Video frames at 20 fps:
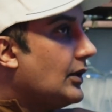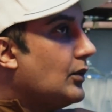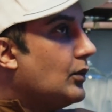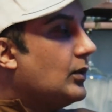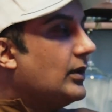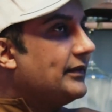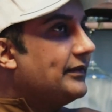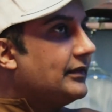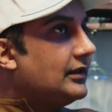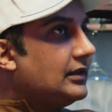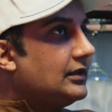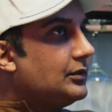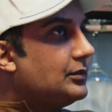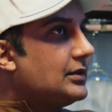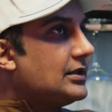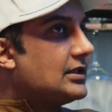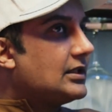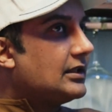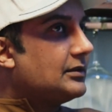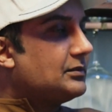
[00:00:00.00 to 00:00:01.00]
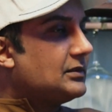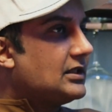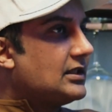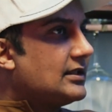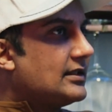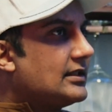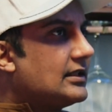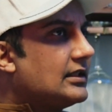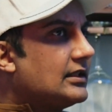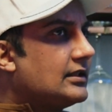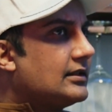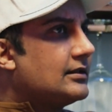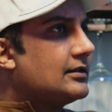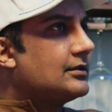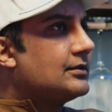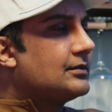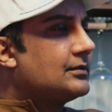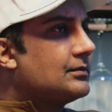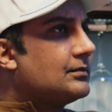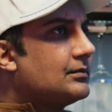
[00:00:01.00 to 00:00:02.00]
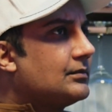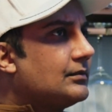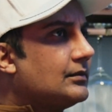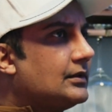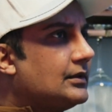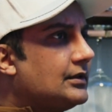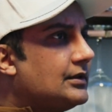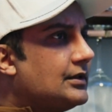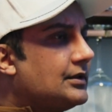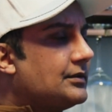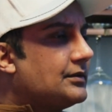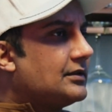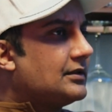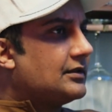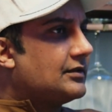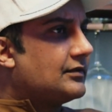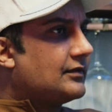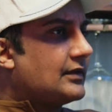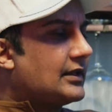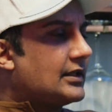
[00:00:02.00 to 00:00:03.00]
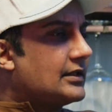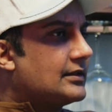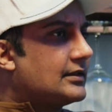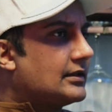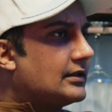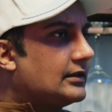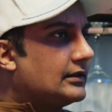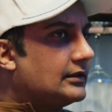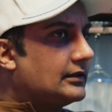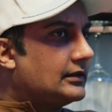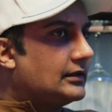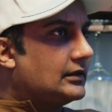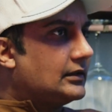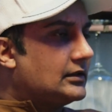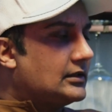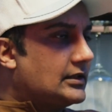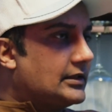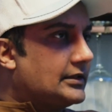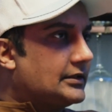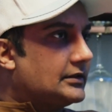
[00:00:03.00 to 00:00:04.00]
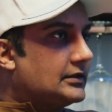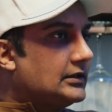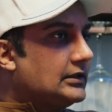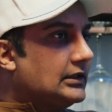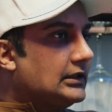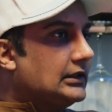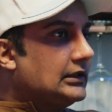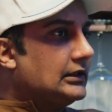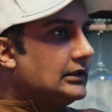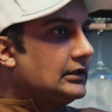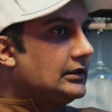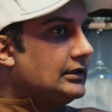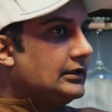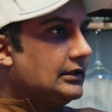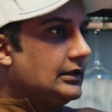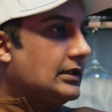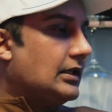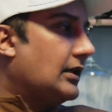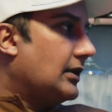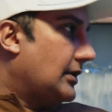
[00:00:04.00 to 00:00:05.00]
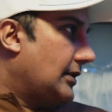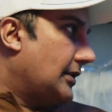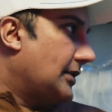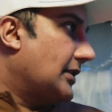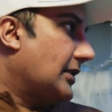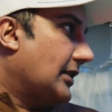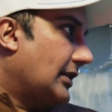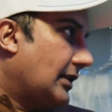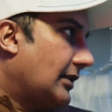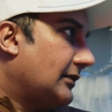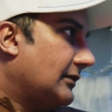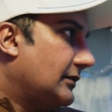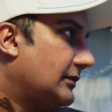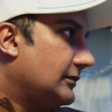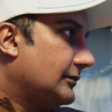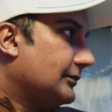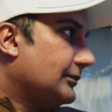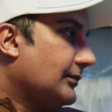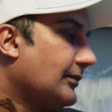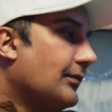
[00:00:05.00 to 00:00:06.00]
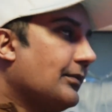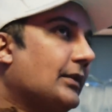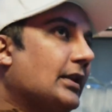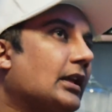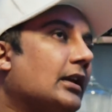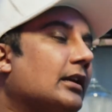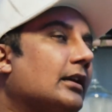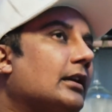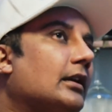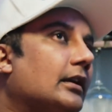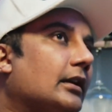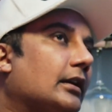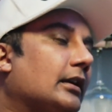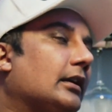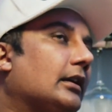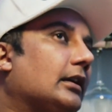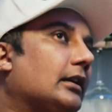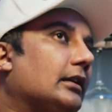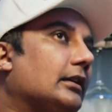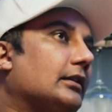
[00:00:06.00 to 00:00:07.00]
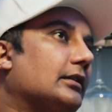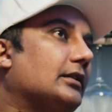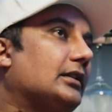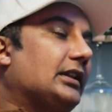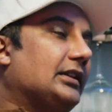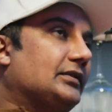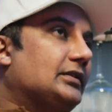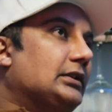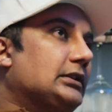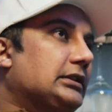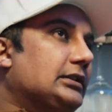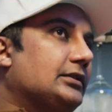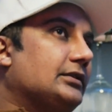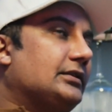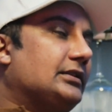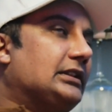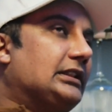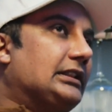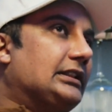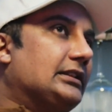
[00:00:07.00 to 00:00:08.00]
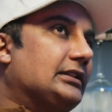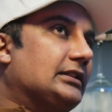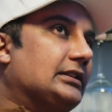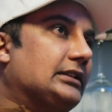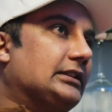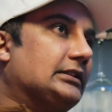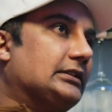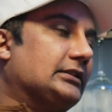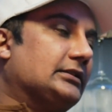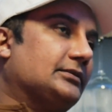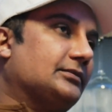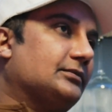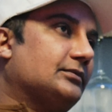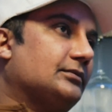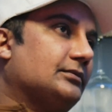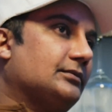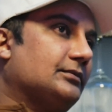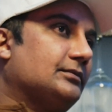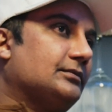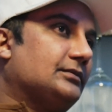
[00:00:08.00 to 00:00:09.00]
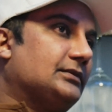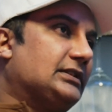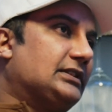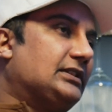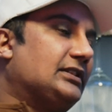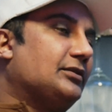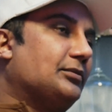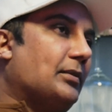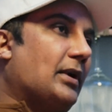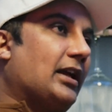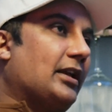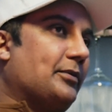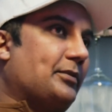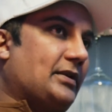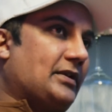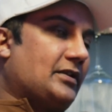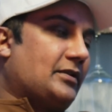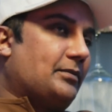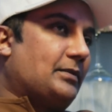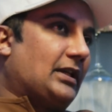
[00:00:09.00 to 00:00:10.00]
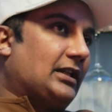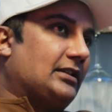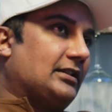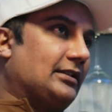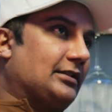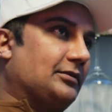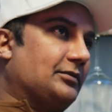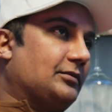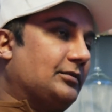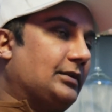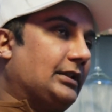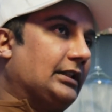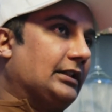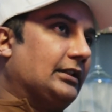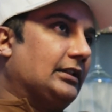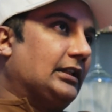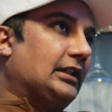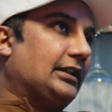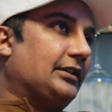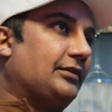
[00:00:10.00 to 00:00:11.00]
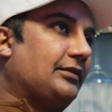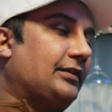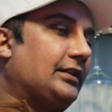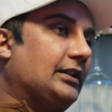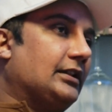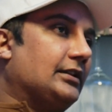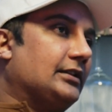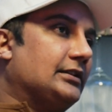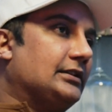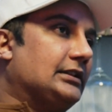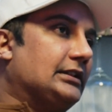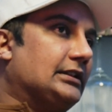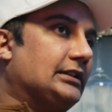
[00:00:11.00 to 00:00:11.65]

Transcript: Well, which I'm gonna say, you used this phrase earlier. God is love. I've also seen. This is my perspective, where I fear